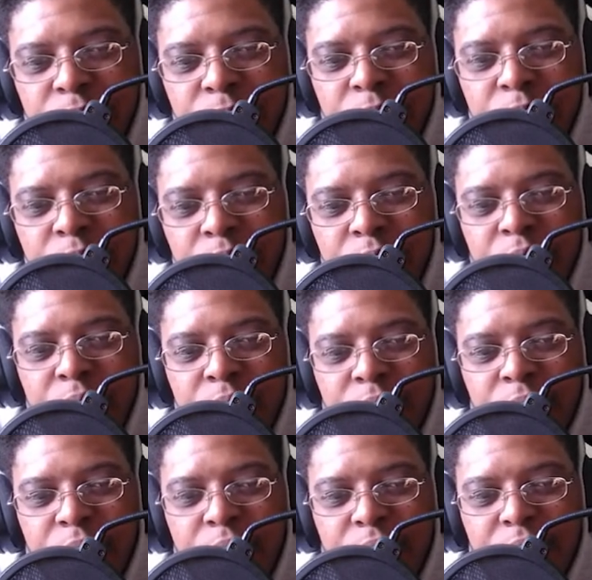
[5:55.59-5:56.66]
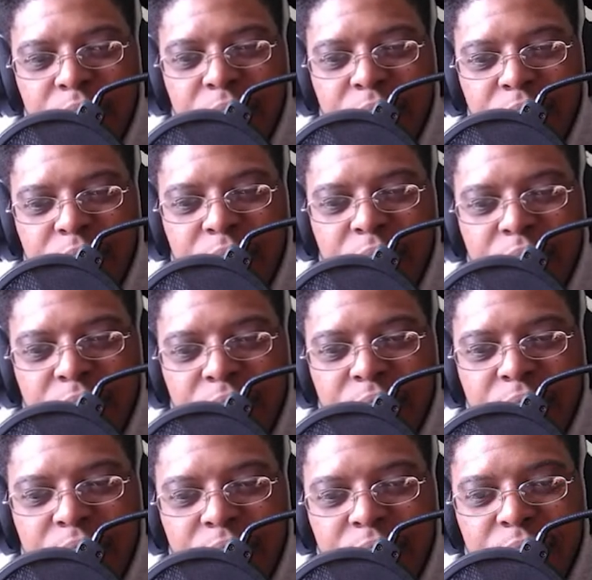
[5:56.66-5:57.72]

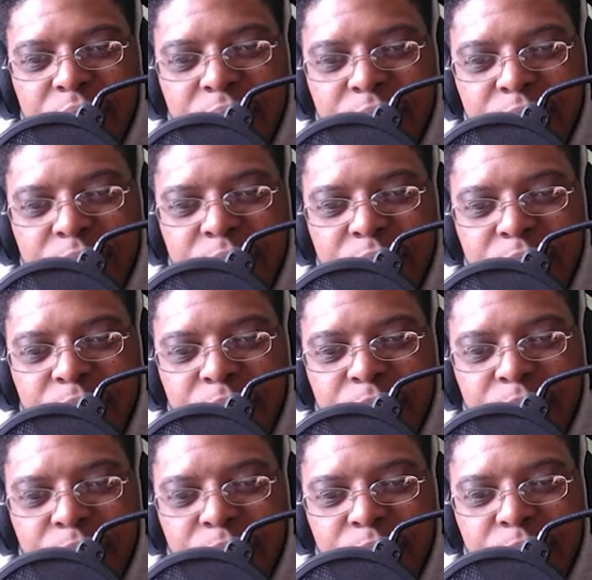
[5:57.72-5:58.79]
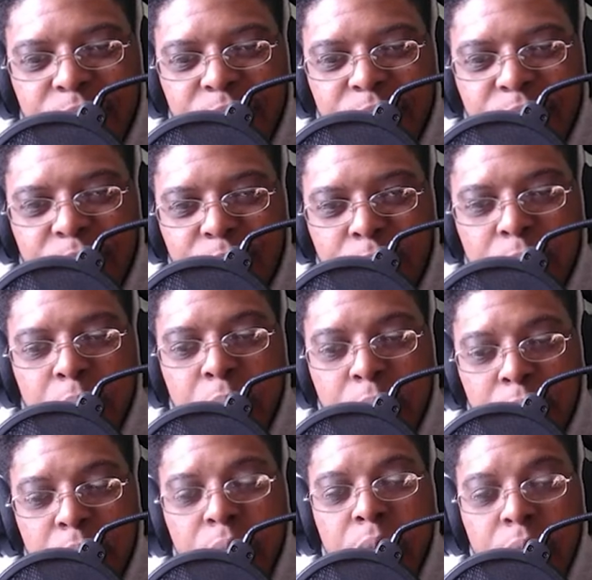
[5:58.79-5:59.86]

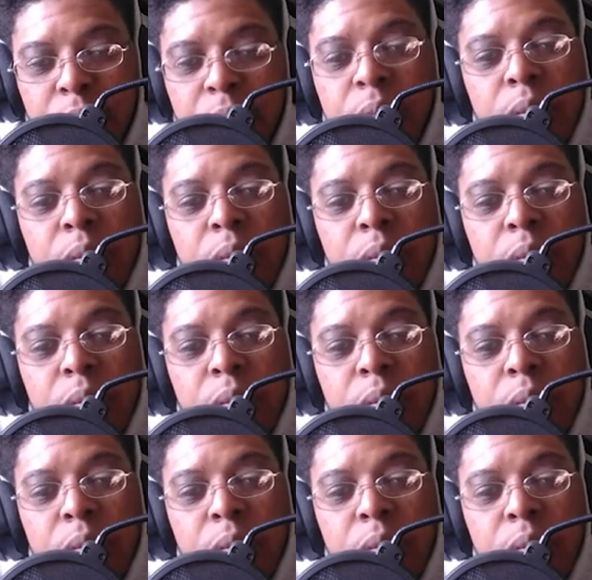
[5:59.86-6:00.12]
Nobody speaks.